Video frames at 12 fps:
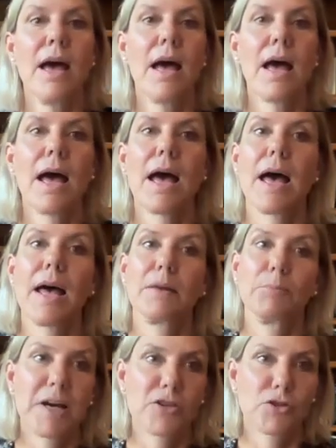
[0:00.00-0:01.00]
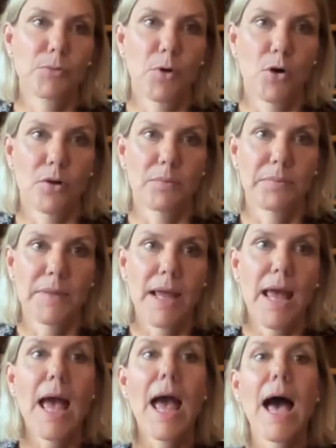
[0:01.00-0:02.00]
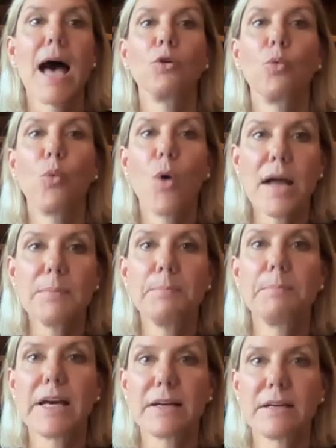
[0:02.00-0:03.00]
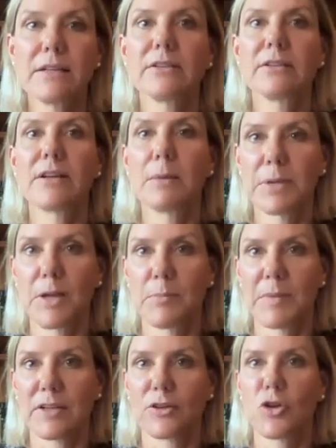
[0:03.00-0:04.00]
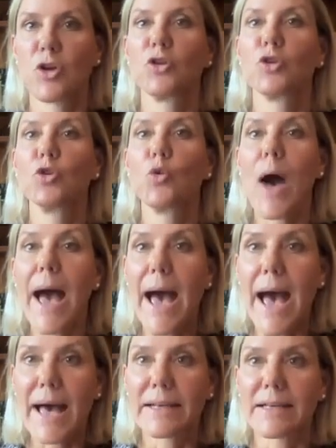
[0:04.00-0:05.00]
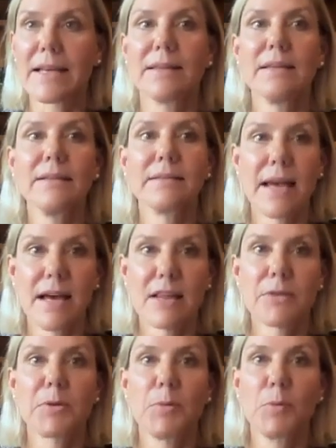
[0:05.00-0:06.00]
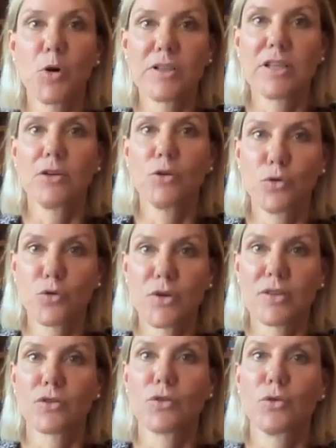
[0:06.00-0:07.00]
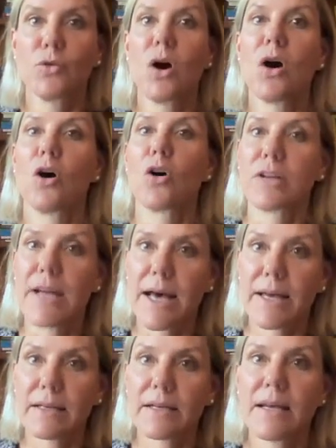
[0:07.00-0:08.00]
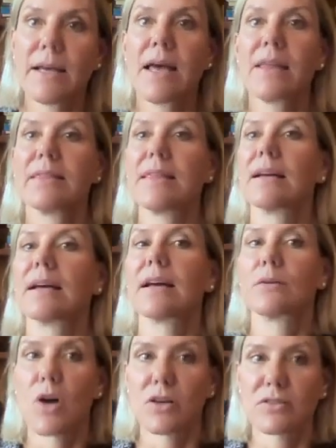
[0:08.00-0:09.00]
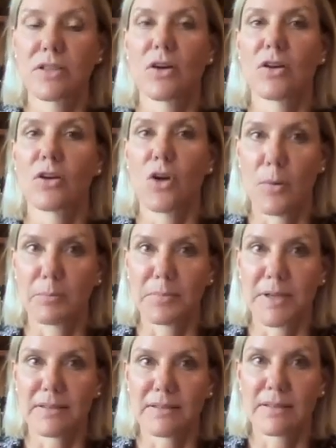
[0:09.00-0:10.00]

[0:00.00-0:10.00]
and much more. And what better supplement to add these health-promoting nutrients to our diet than carotenoid complex?